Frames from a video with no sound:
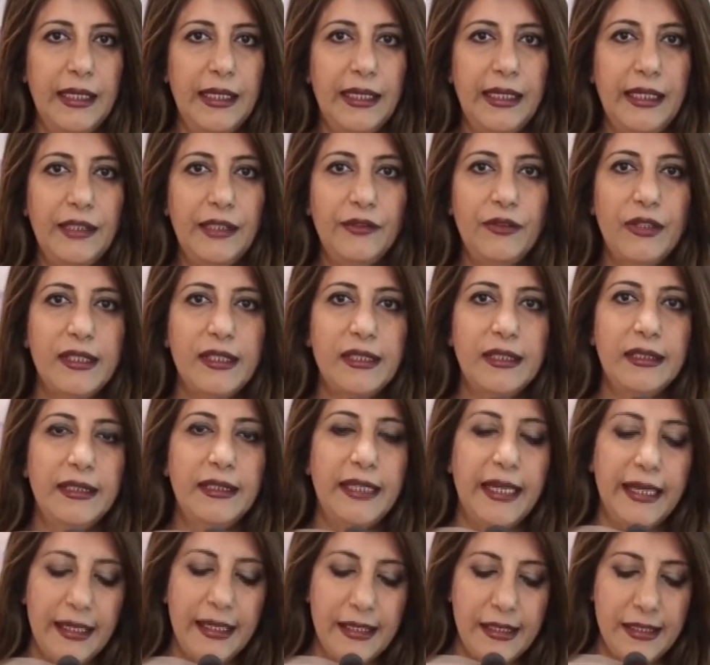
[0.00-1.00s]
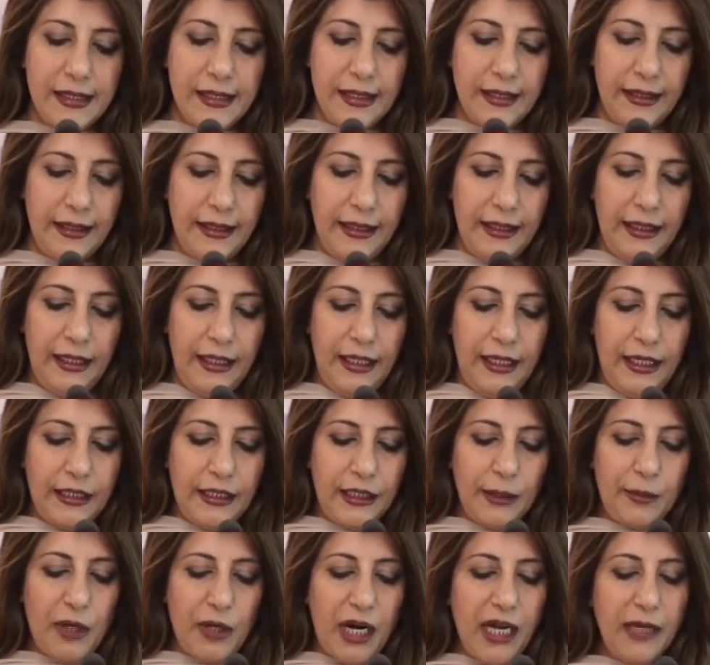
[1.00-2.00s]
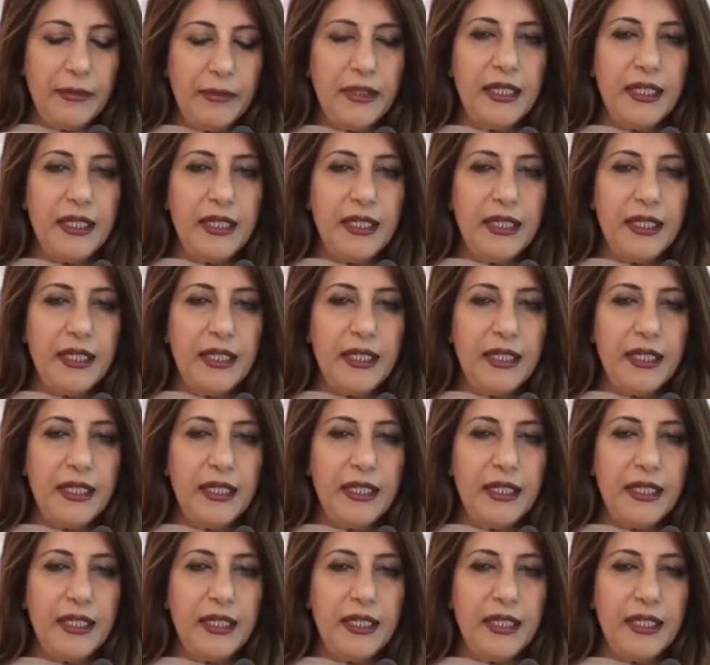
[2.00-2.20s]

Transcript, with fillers: In recent days, the Prime